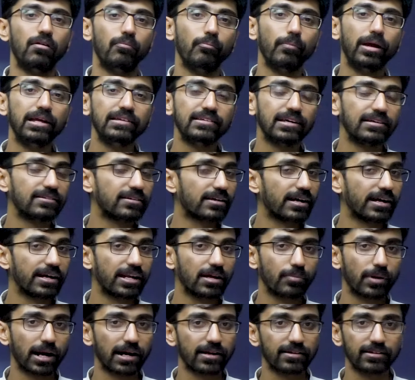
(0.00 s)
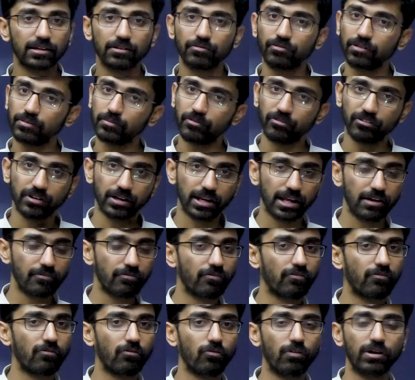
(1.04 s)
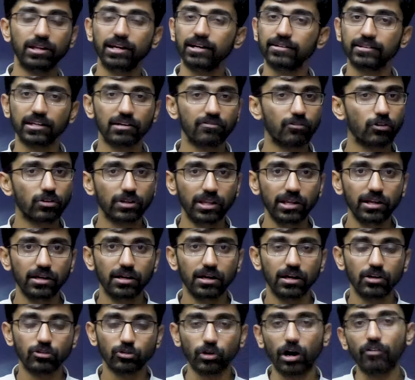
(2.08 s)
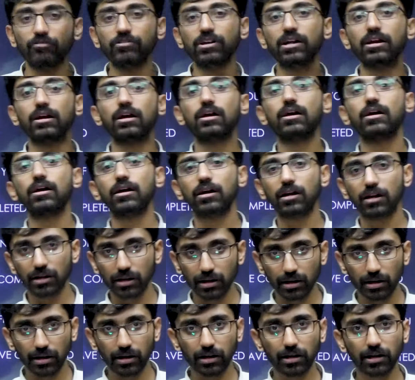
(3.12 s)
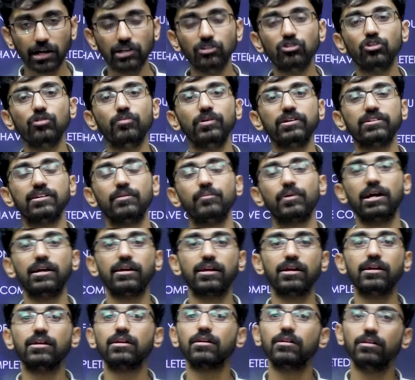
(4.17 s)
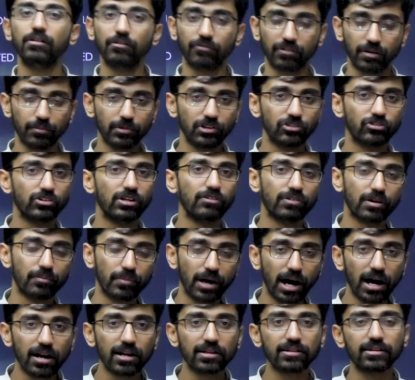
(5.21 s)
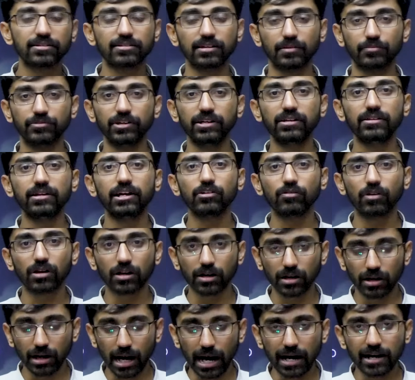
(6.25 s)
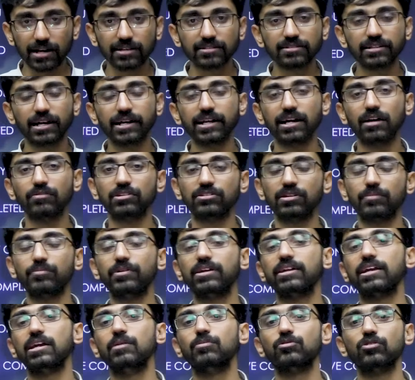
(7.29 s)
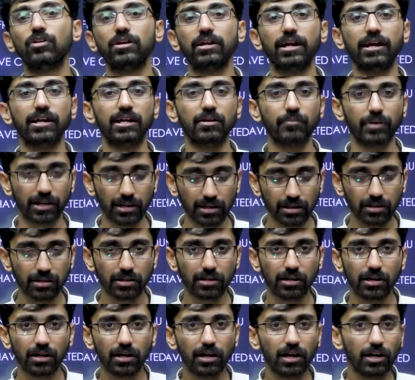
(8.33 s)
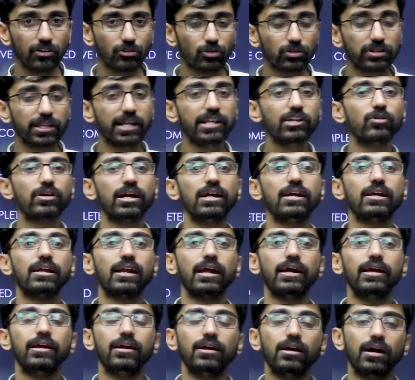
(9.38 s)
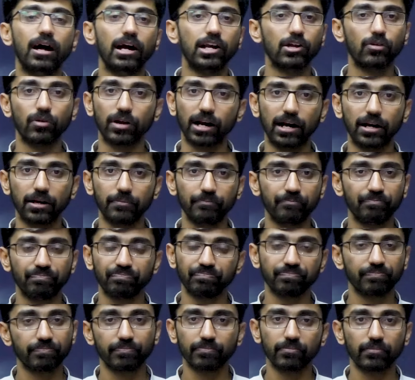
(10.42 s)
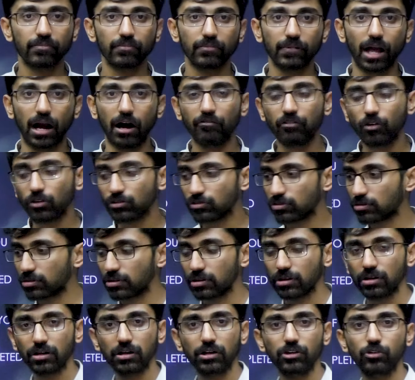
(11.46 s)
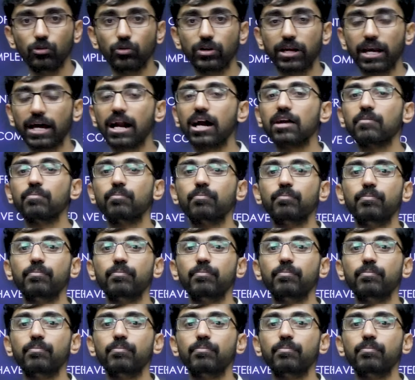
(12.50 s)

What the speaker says: mains answer writing practices from day one itself only. So after consuming some content from history, from all other subject, that your understanding of the subject keeps on getting better. So then you can try at your end. Of course, you cannot